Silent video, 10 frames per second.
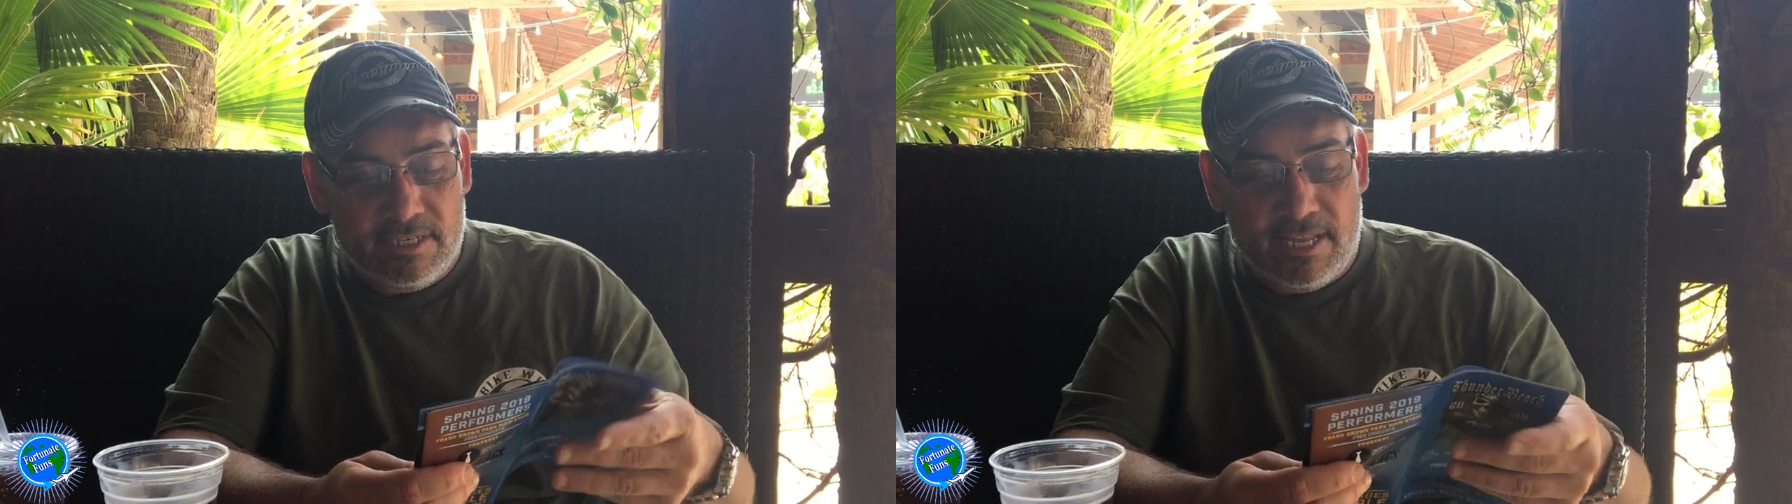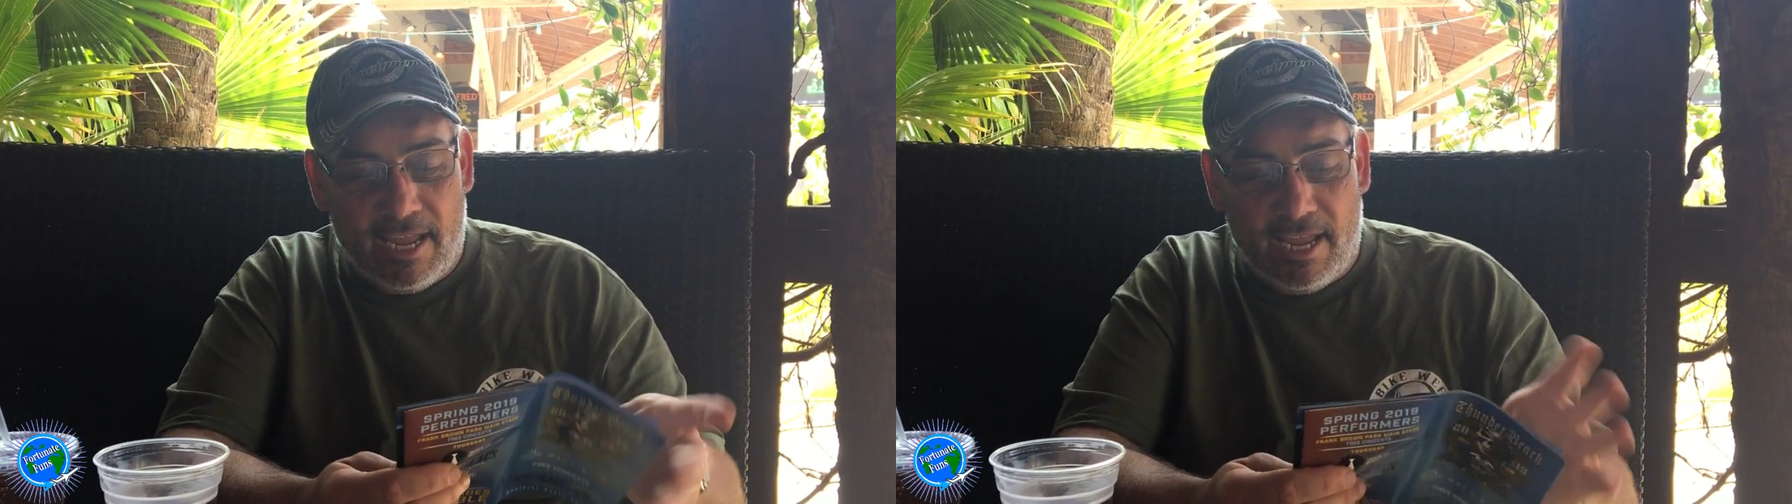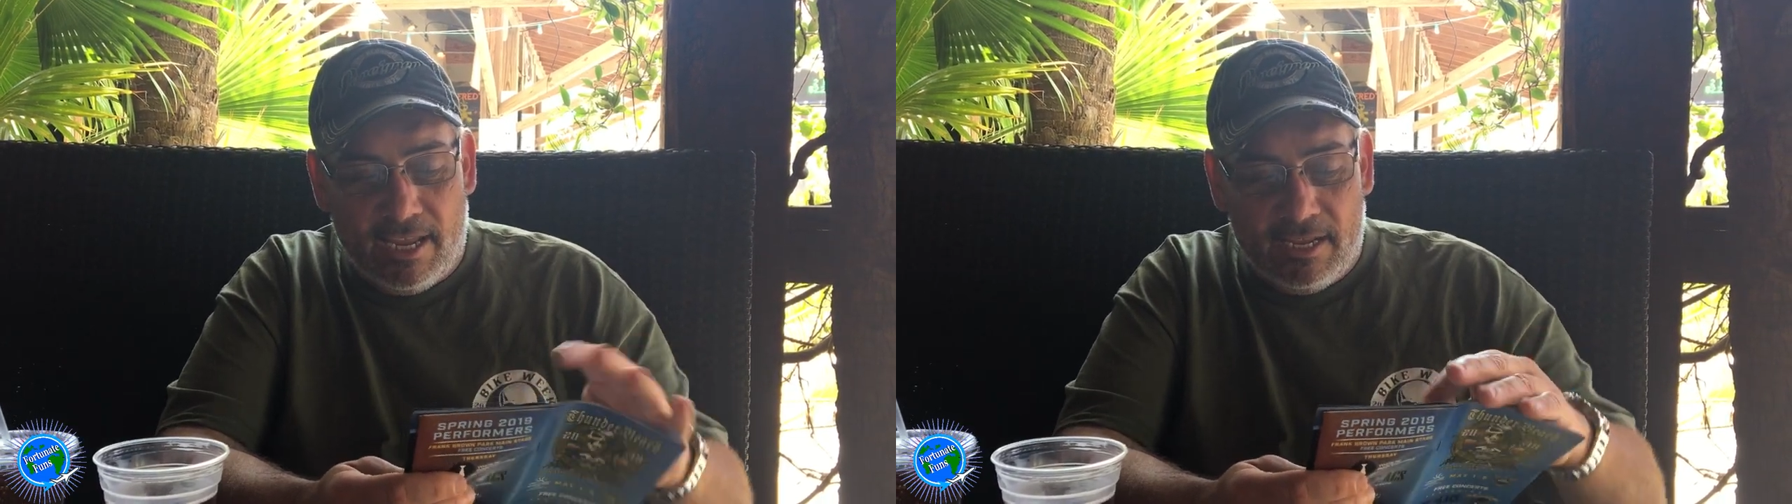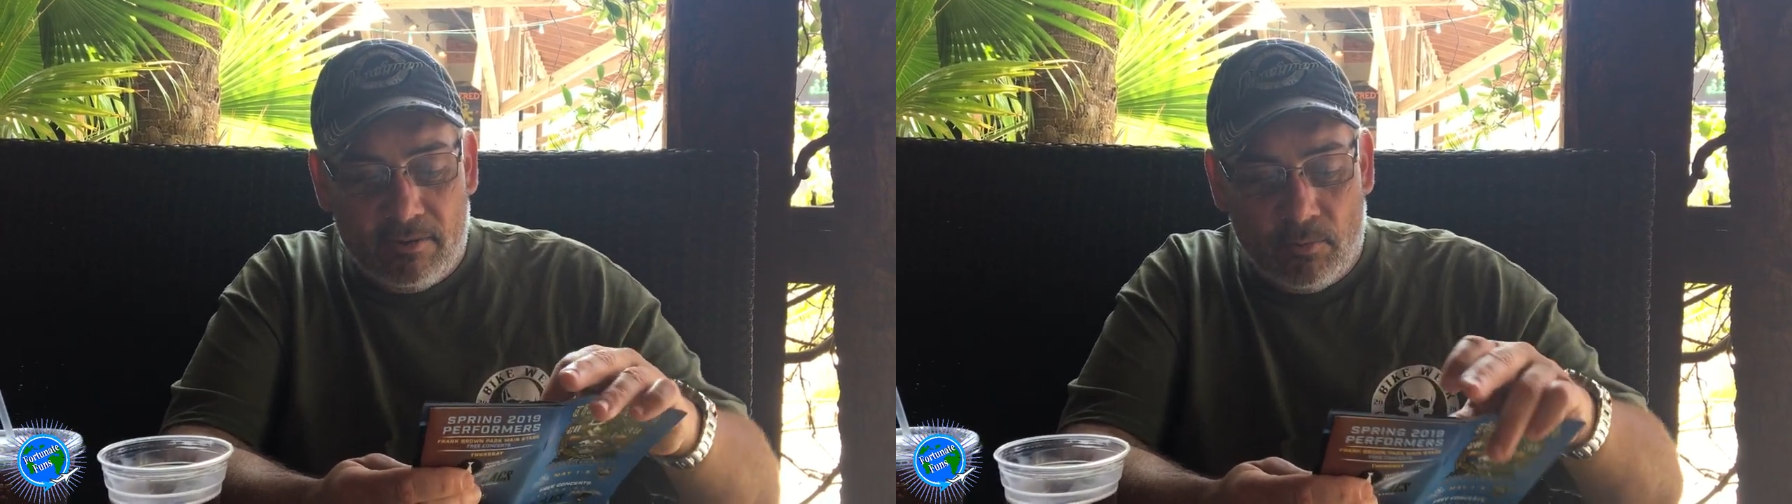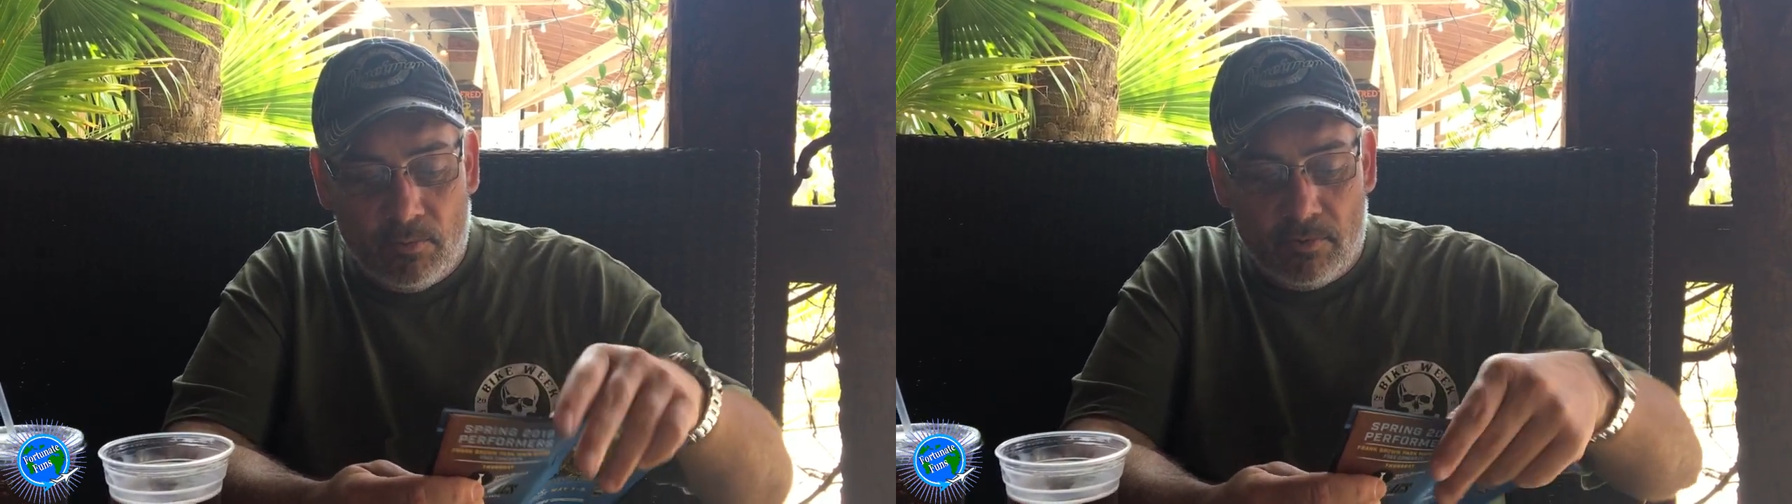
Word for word: today